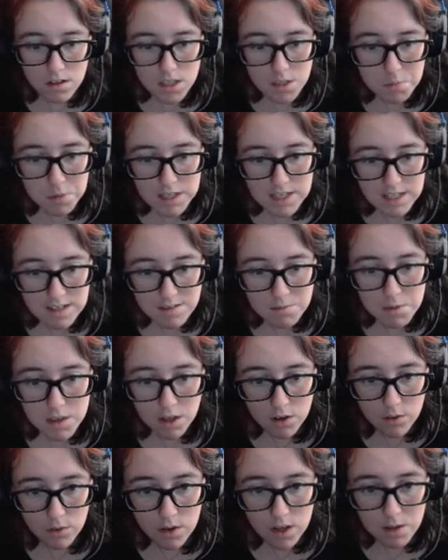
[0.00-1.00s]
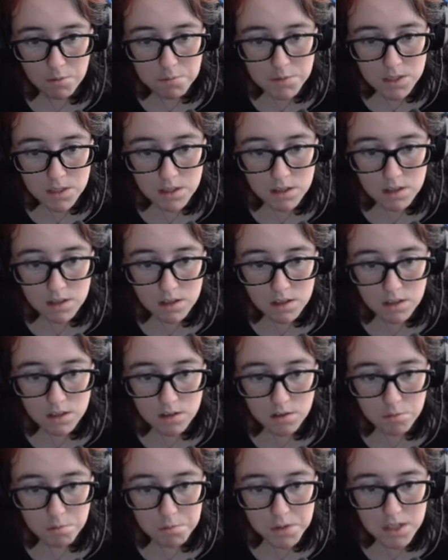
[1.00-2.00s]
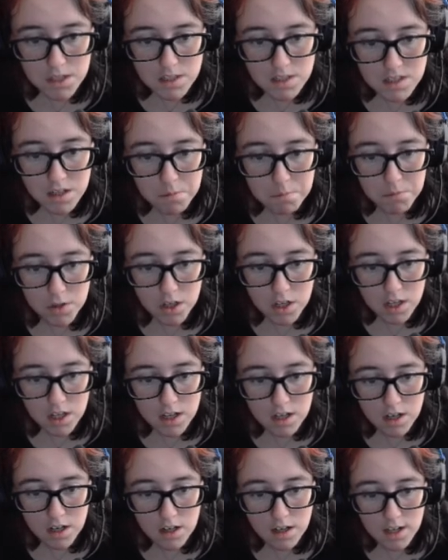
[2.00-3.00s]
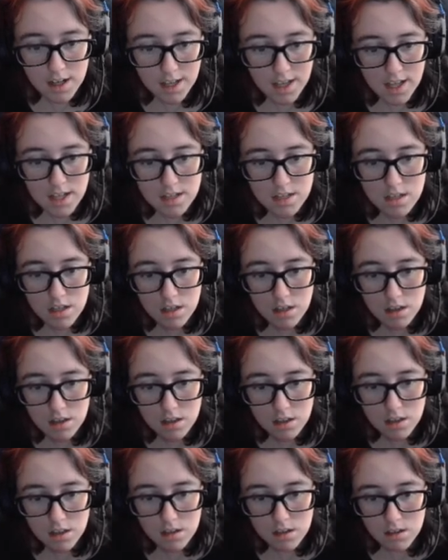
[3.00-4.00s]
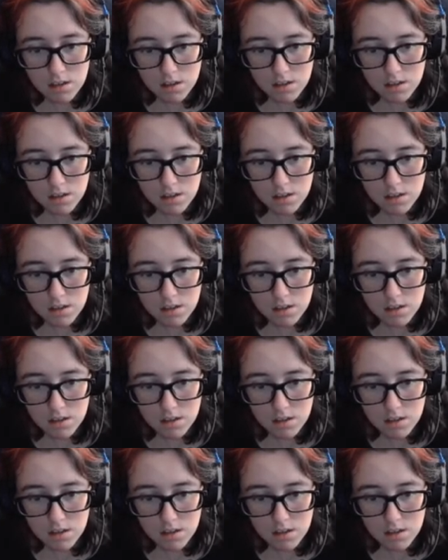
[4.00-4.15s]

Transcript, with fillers: This place gives me the creeps. Plus it's all murky in here and I can't see a thing.